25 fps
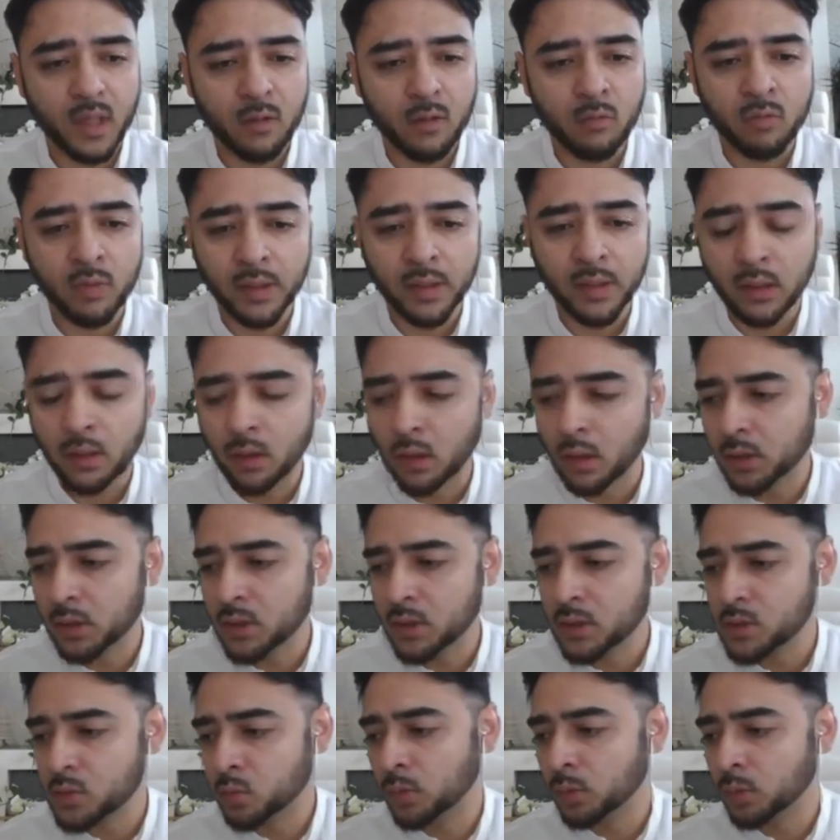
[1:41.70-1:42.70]

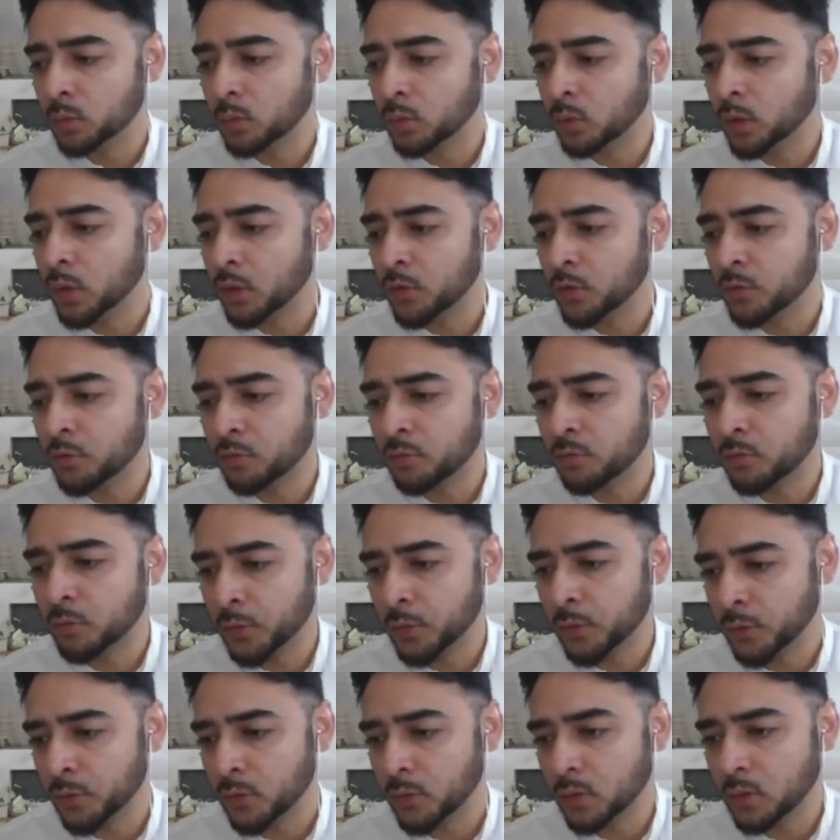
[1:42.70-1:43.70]
Regardless, we will go
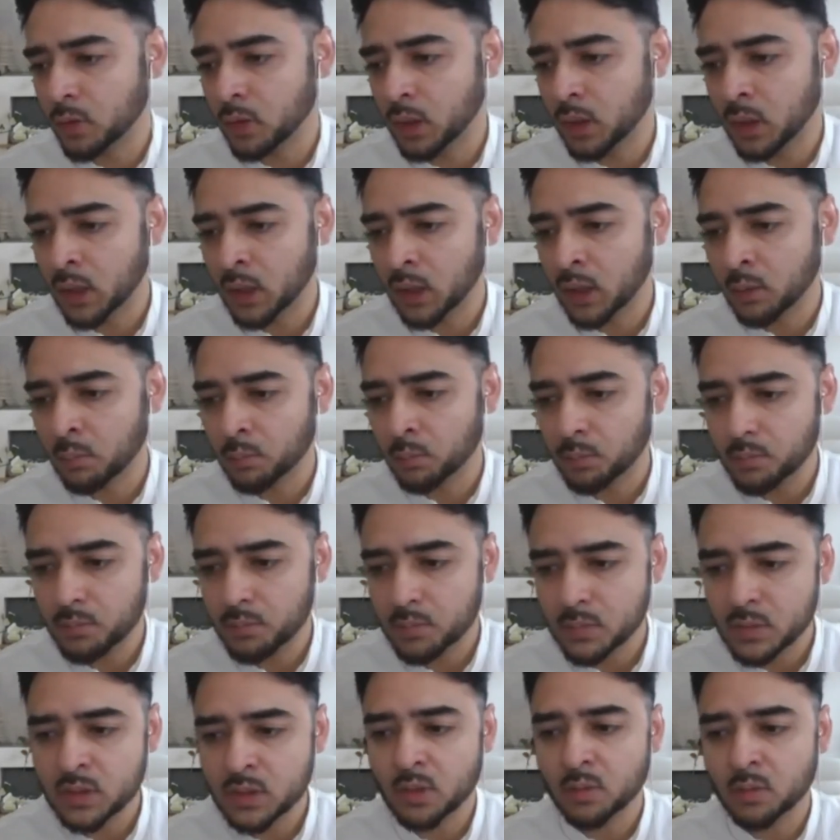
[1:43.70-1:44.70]
through
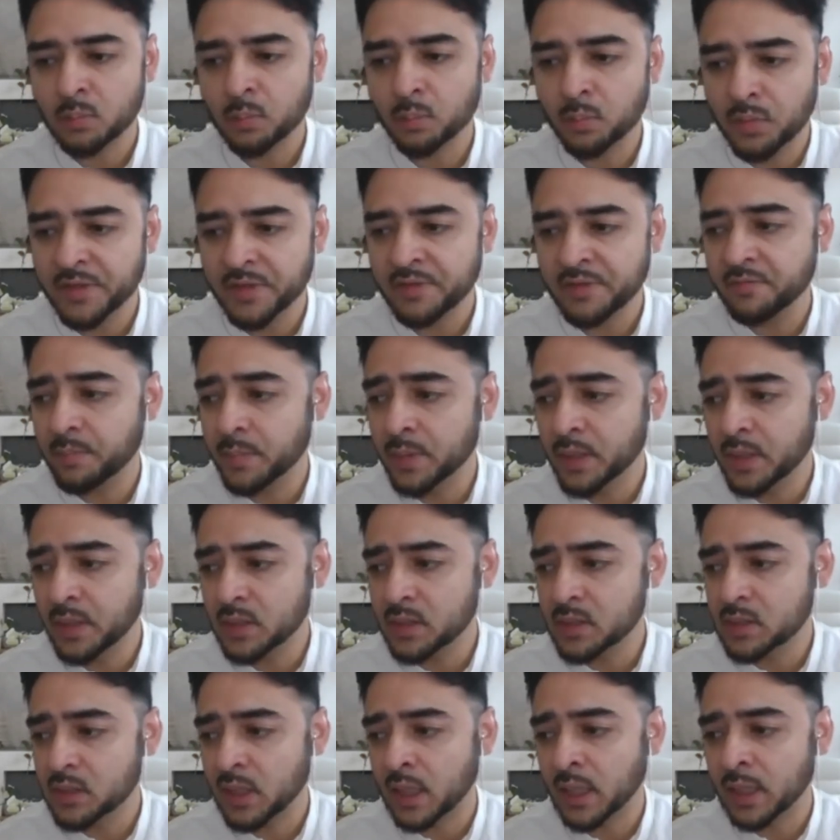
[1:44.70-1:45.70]
some brief
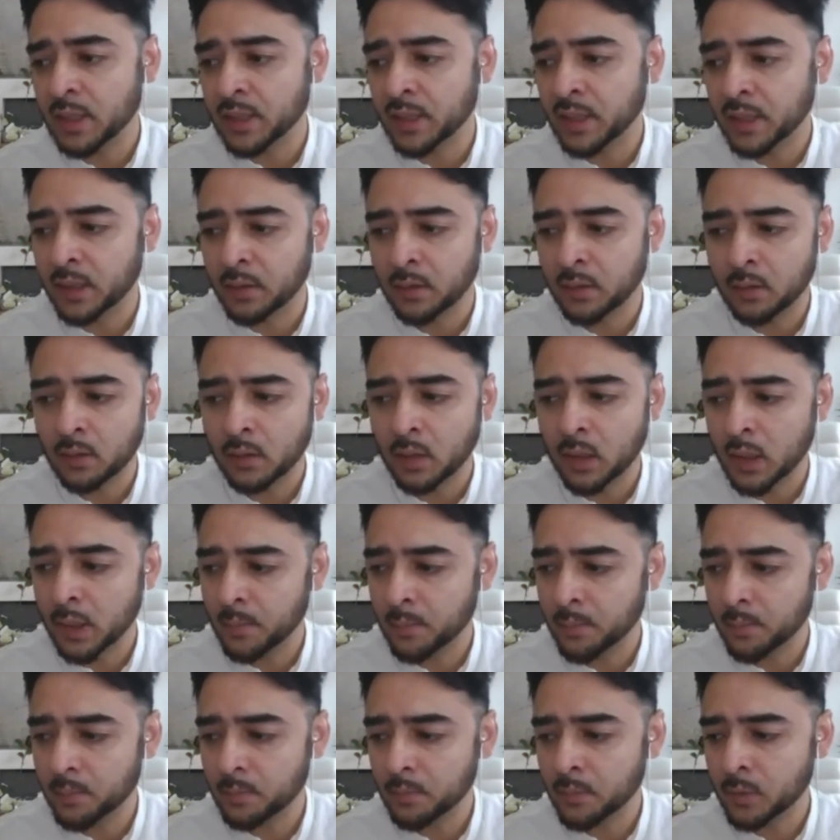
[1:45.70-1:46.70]
bits and then
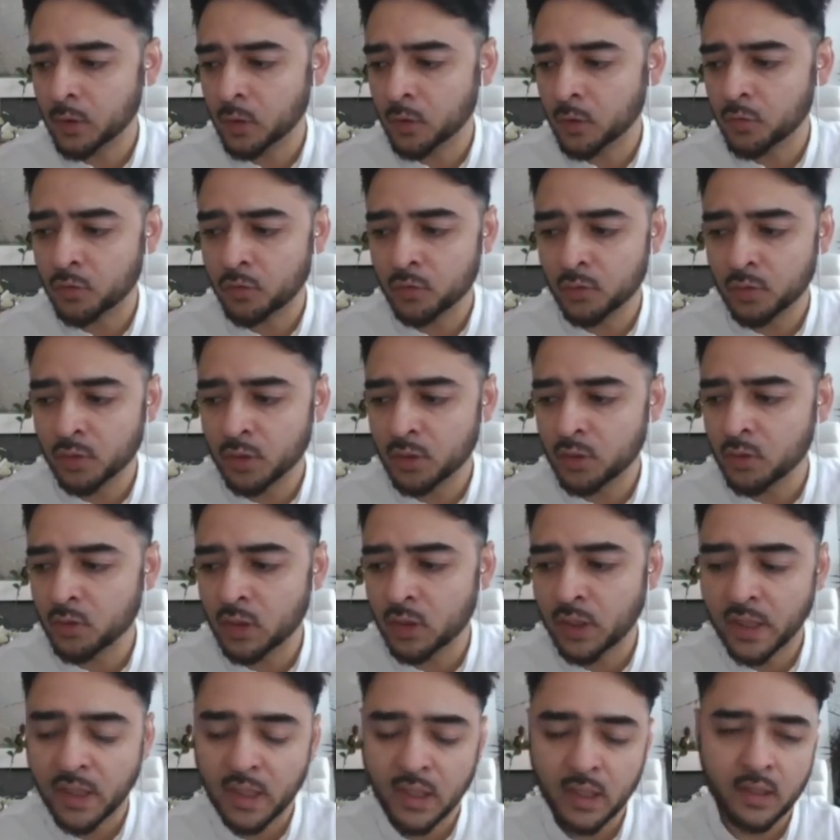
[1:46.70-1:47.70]
go through the
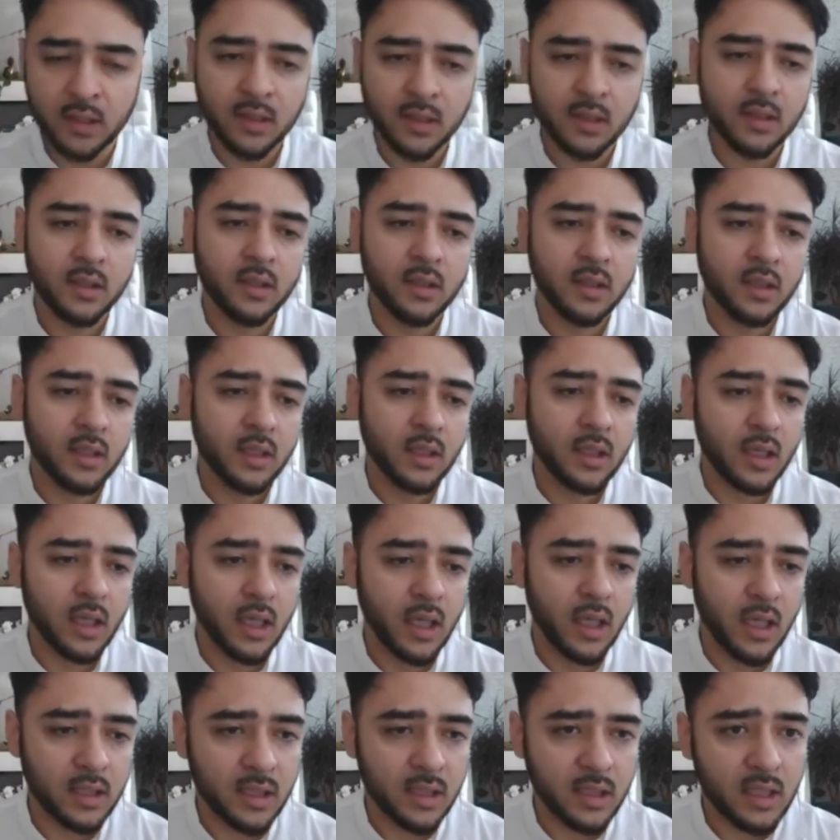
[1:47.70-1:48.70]
UK,
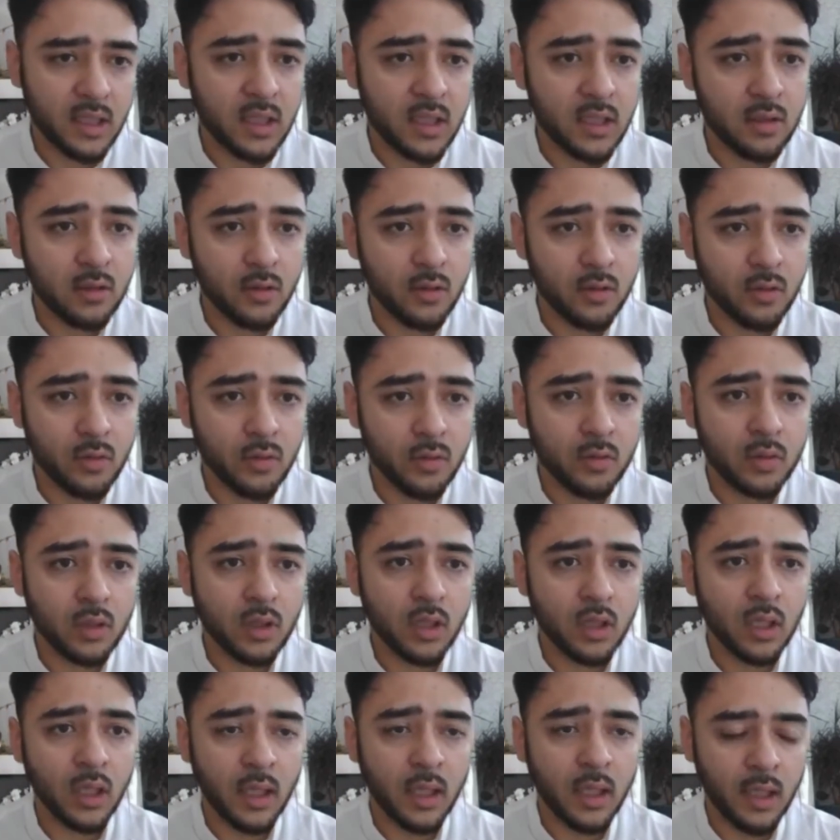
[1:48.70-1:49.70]
the EU,
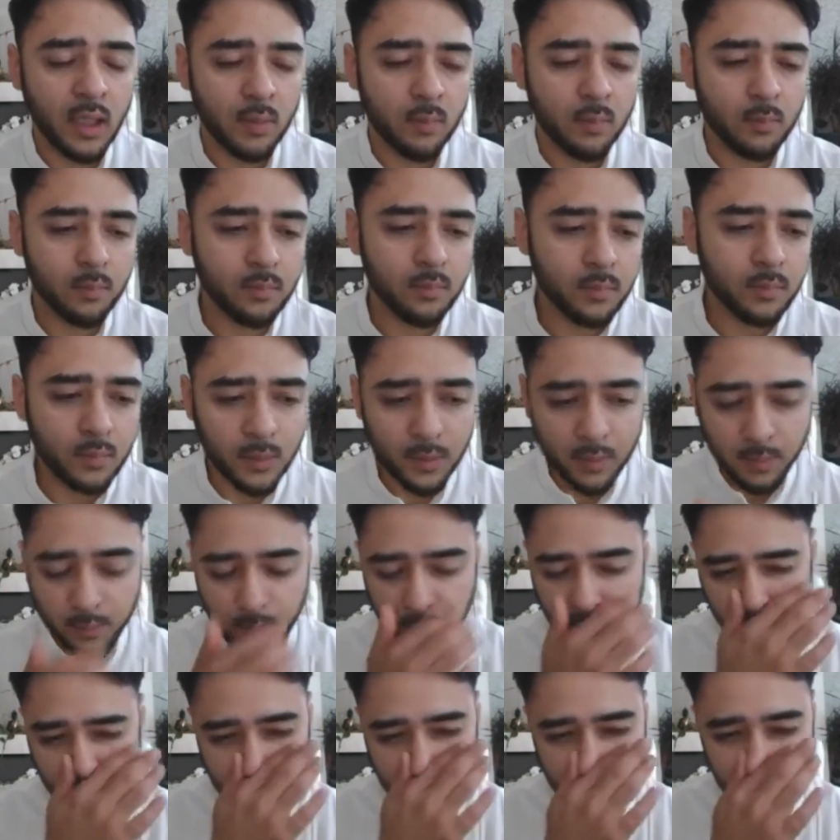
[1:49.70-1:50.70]

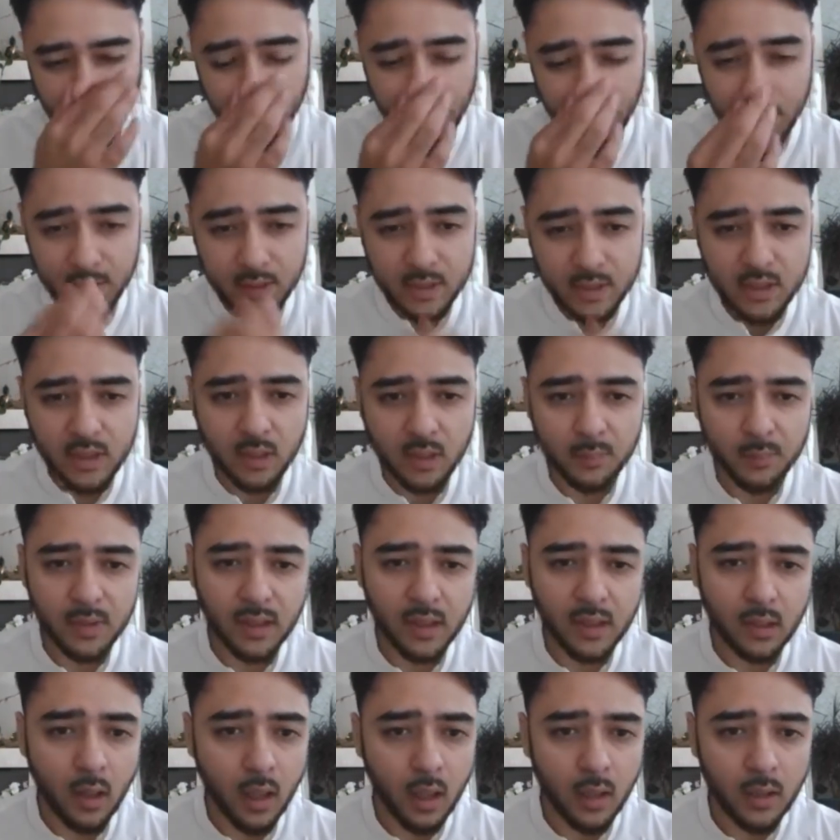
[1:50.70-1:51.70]
particularly
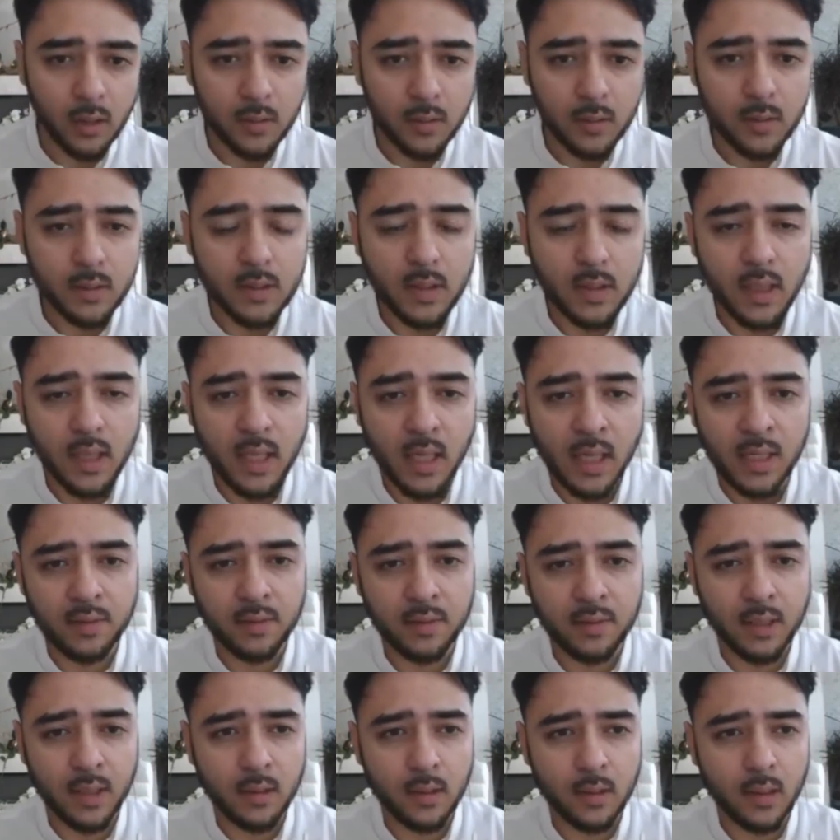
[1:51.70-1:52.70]
Germany and Ireland,
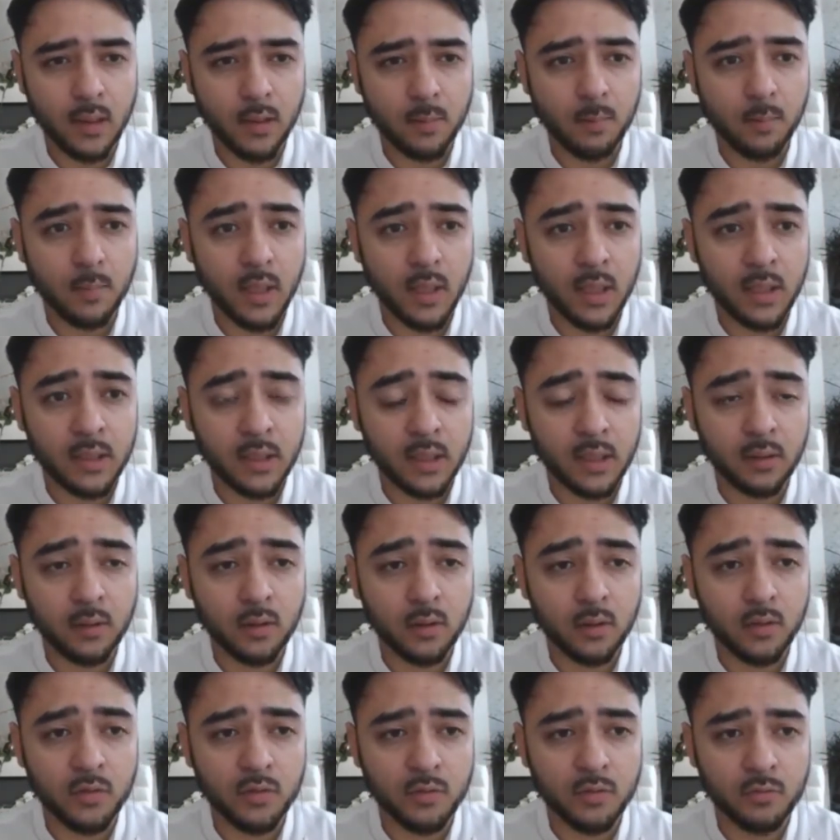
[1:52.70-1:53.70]
and then
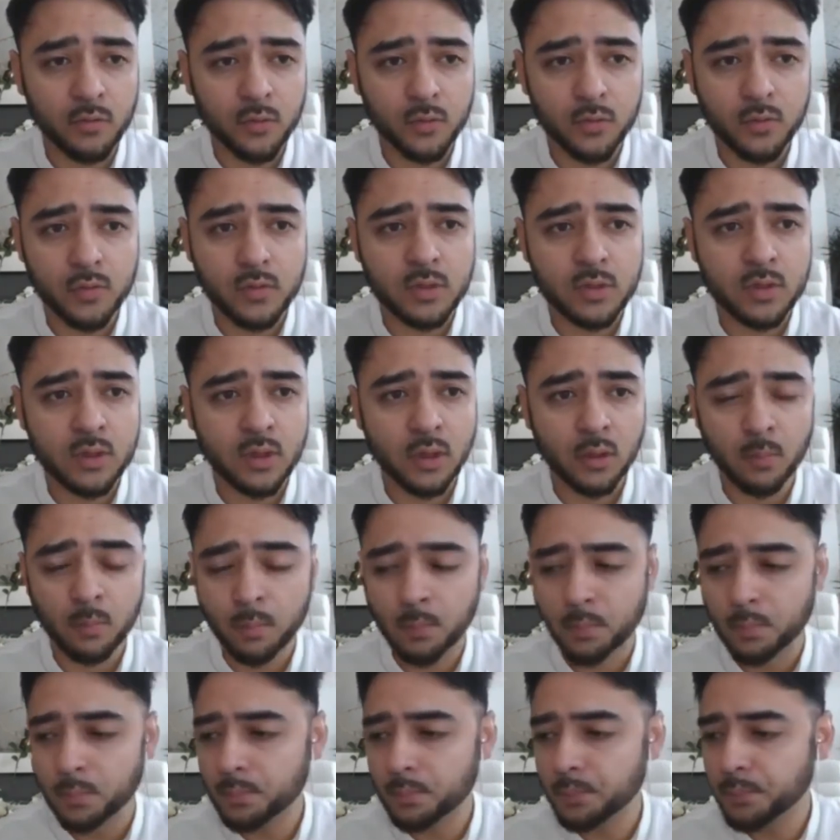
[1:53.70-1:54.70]
go through
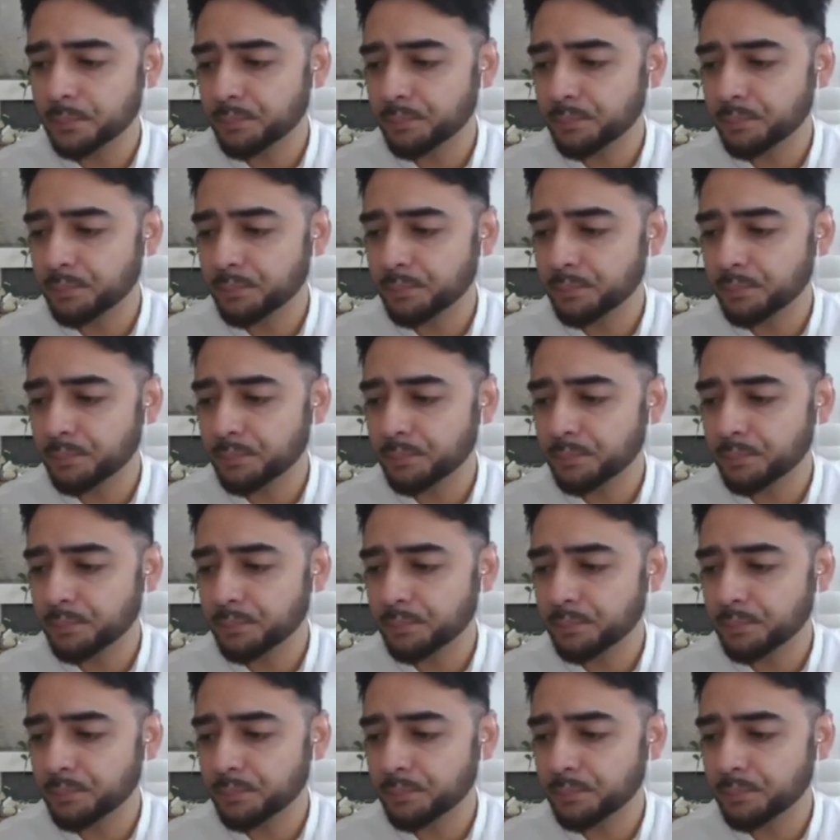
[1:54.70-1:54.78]
some